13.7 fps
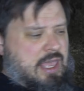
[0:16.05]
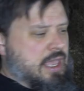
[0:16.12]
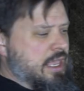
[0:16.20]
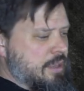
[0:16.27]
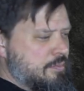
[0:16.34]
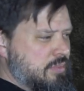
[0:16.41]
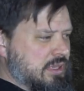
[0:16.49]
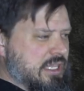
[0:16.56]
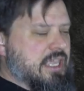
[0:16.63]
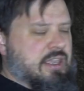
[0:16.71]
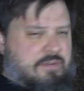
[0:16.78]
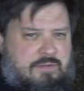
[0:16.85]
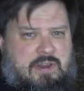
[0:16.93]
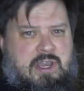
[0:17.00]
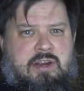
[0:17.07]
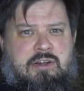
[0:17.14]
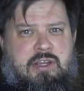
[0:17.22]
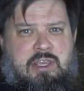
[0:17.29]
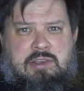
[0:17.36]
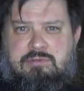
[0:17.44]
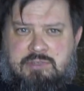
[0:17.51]
a blank
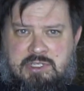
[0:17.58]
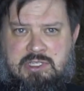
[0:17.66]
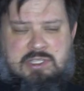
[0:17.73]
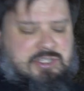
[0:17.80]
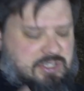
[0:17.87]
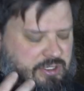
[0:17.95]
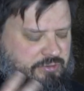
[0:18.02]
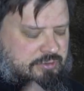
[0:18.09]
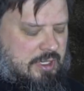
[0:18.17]
firing, realistic